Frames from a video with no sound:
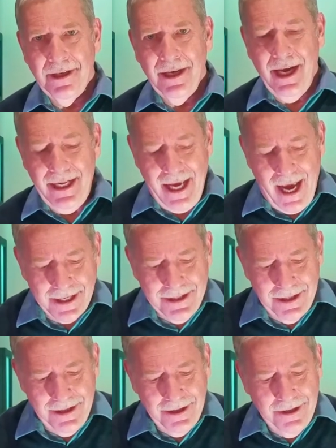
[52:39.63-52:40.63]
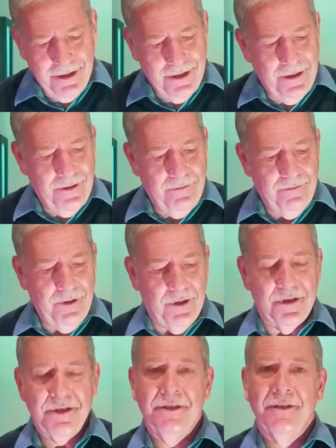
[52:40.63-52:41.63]
And he acted
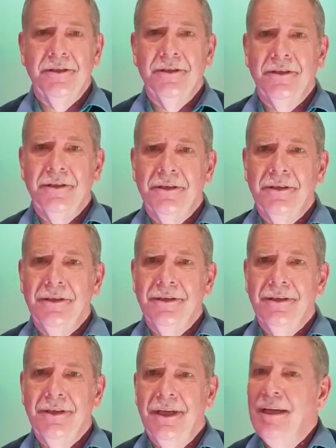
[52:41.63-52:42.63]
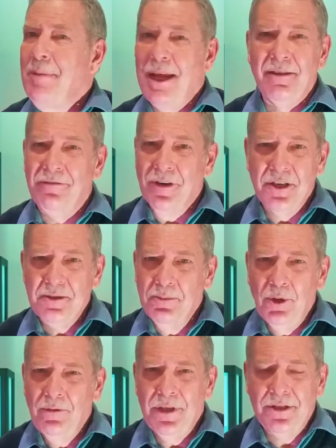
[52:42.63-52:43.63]
first. He made the first
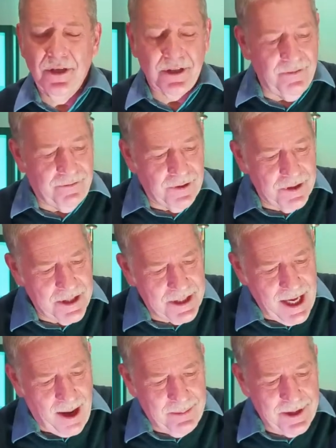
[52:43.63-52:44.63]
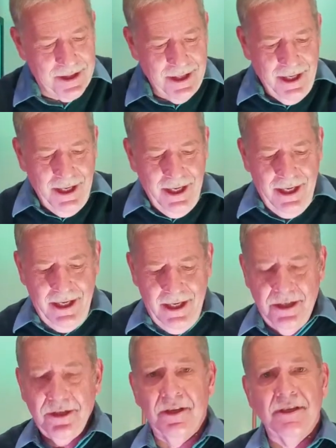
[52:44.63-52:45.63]
move. He took the first steps. He
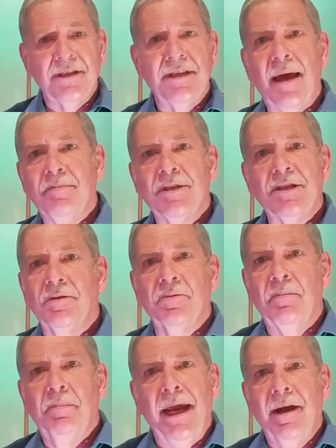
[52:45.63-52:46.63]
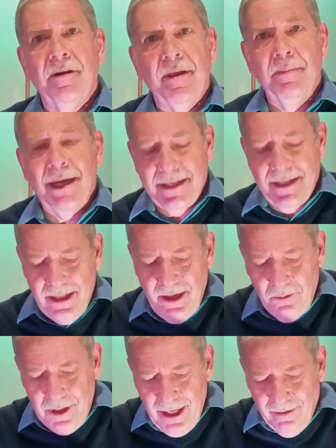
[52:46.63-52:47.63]
took steps to repair the mess that
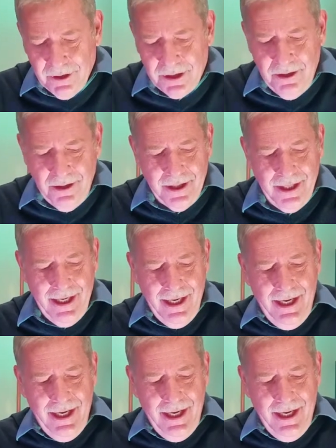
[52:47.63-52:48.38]
we never could.